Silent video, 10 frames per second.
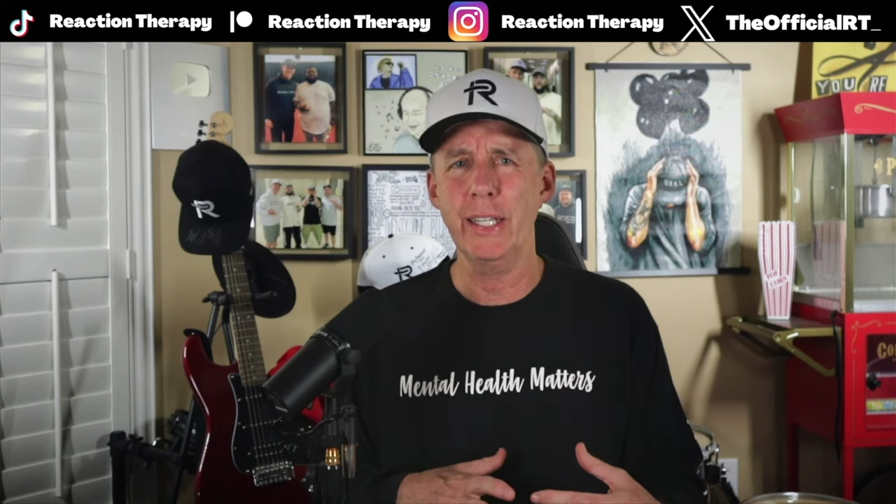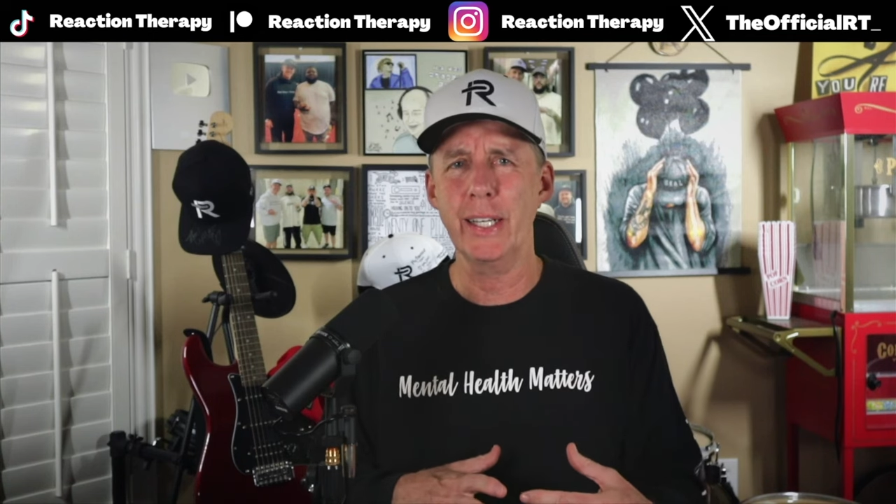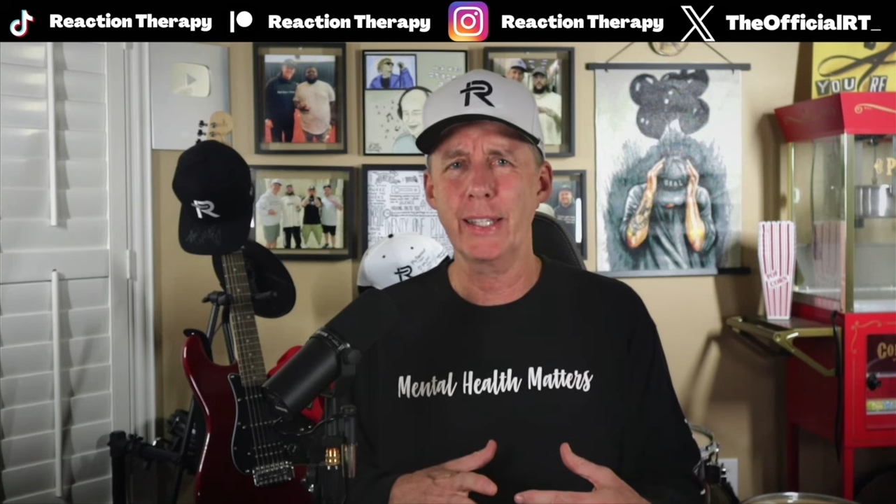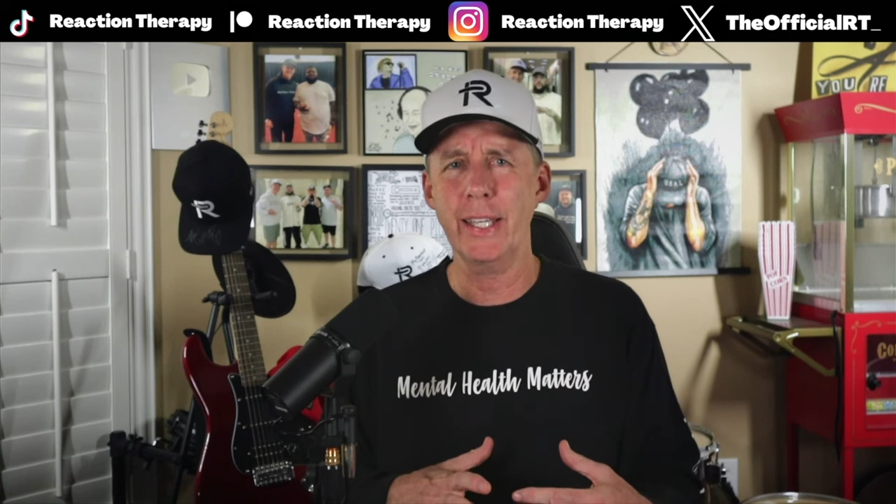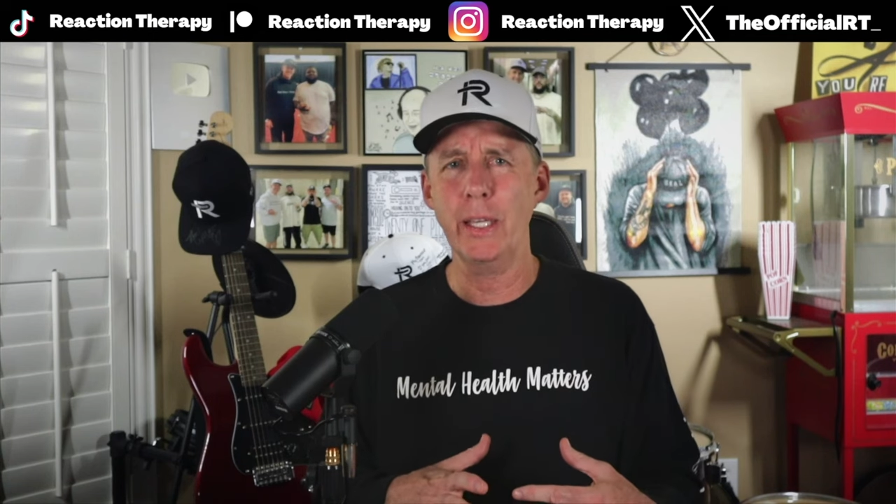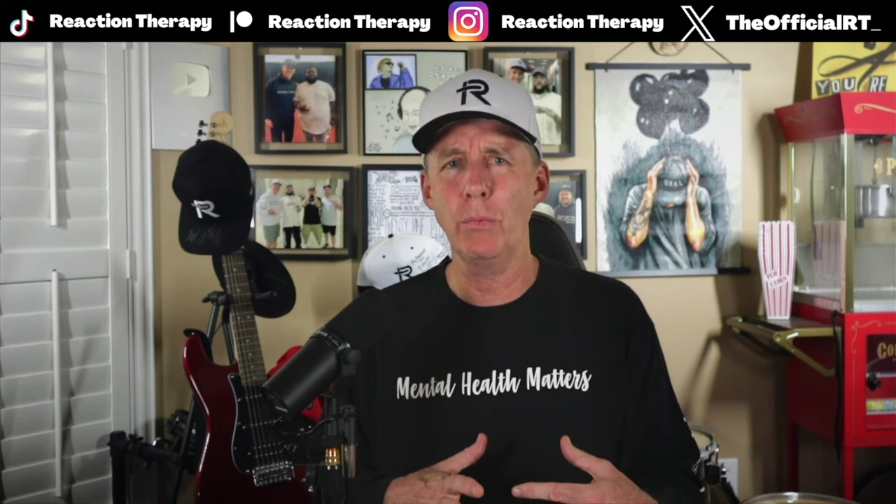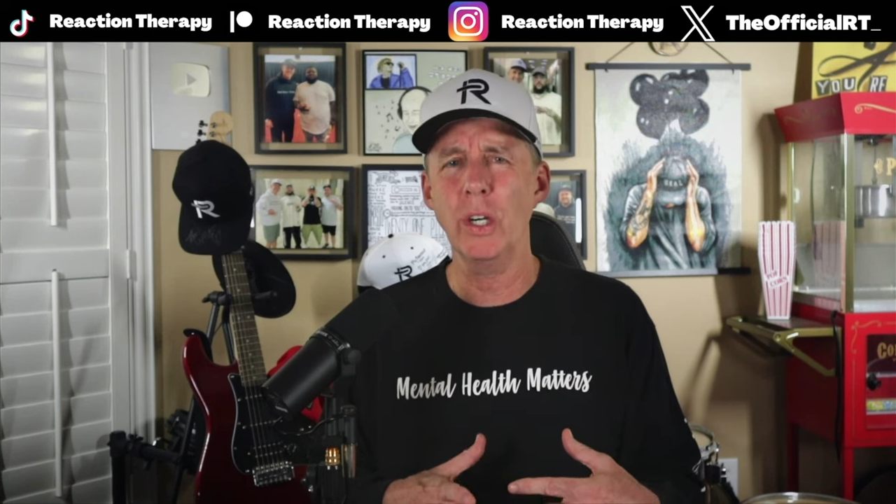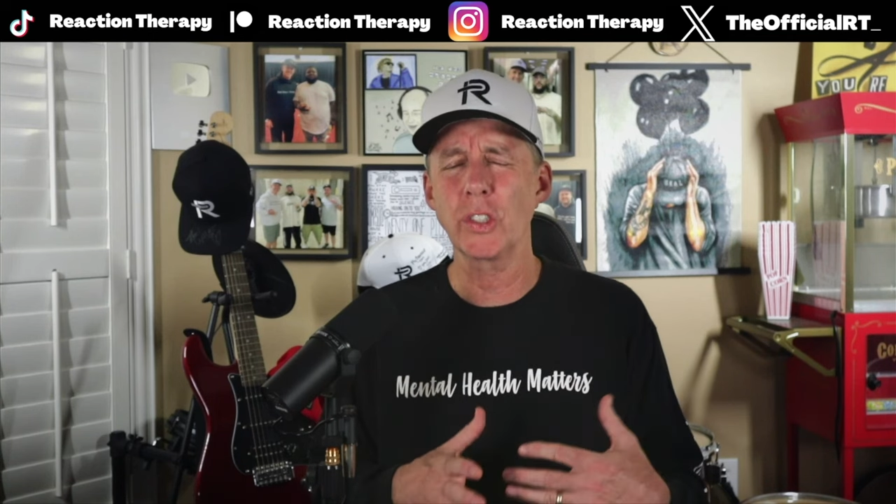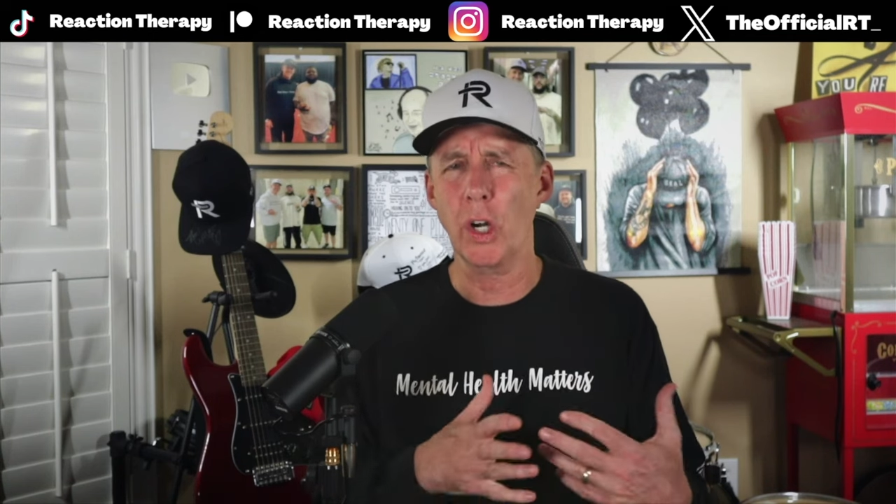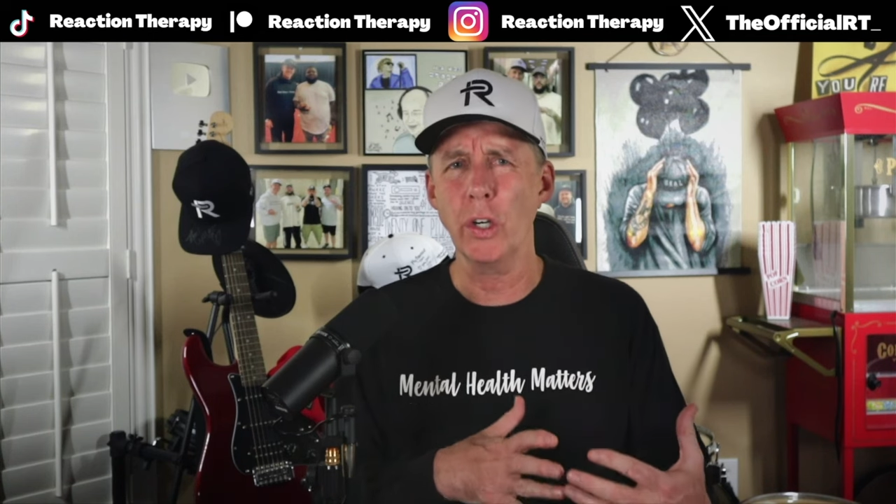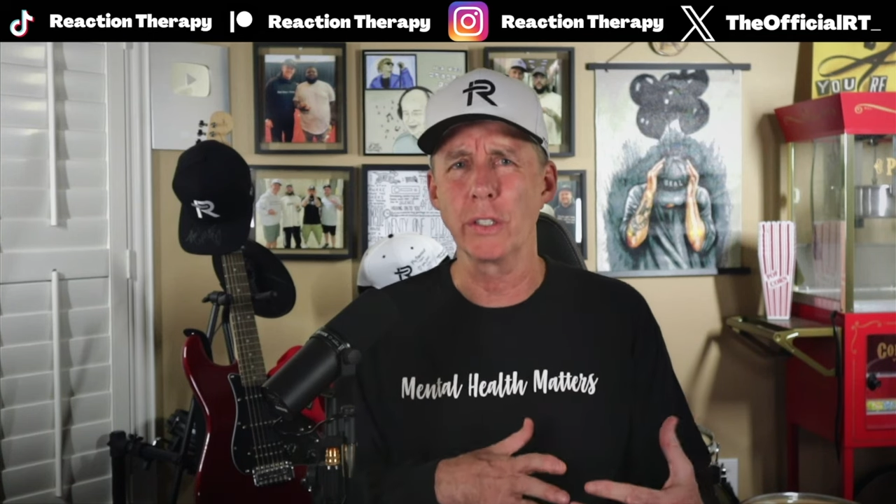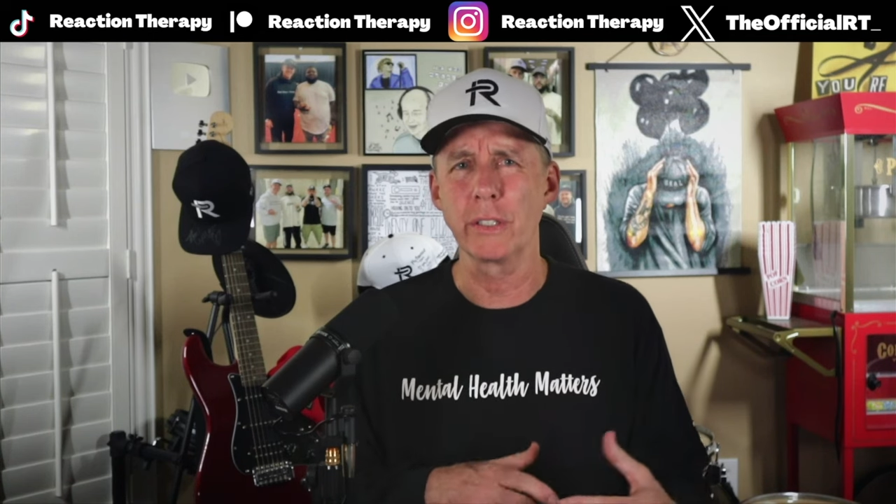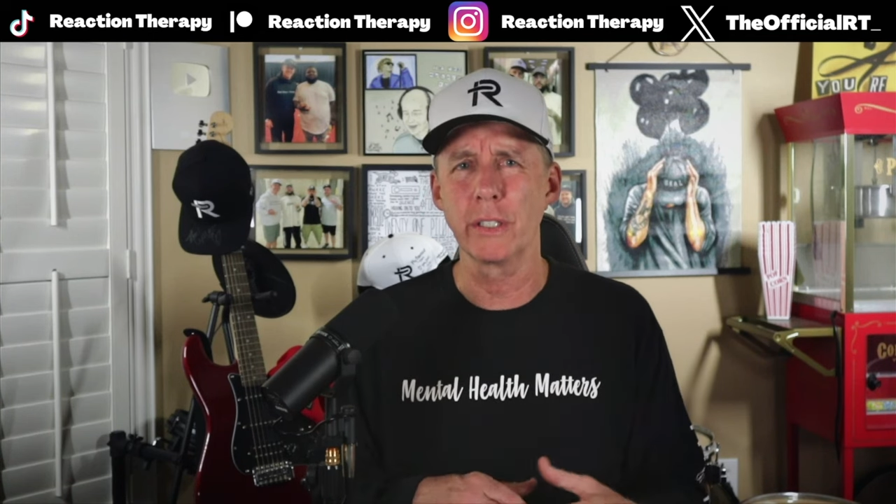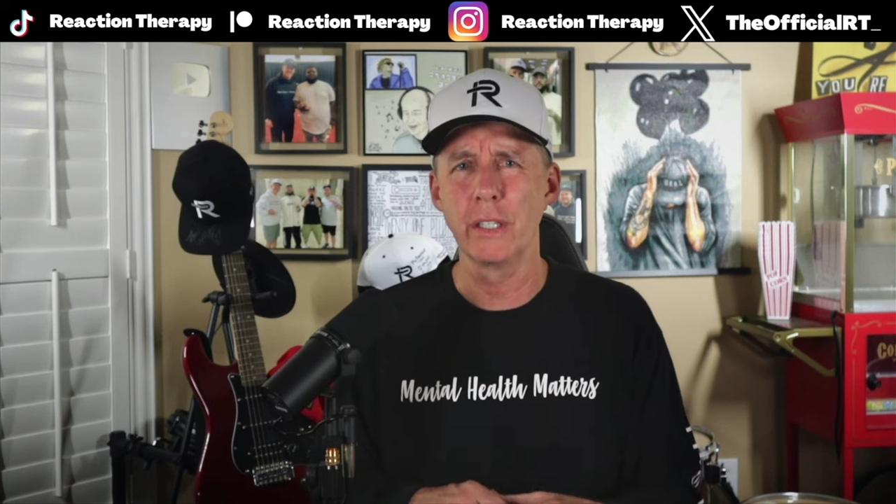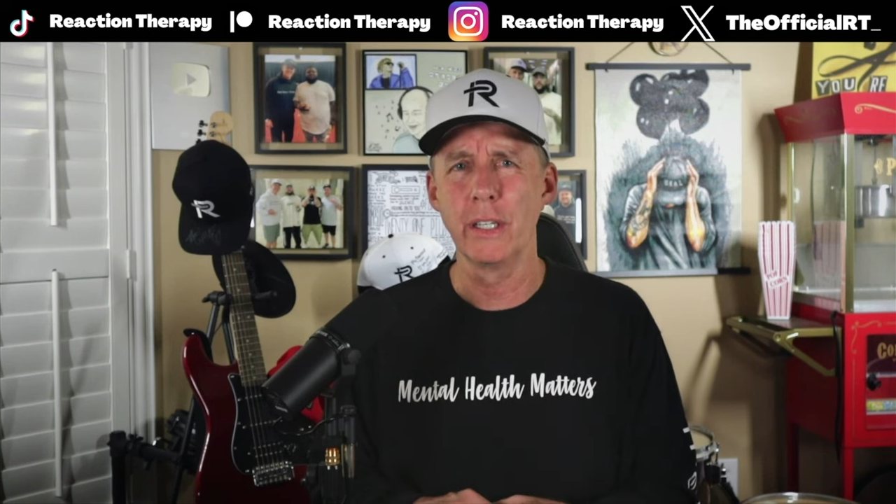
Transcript: I think he was hurt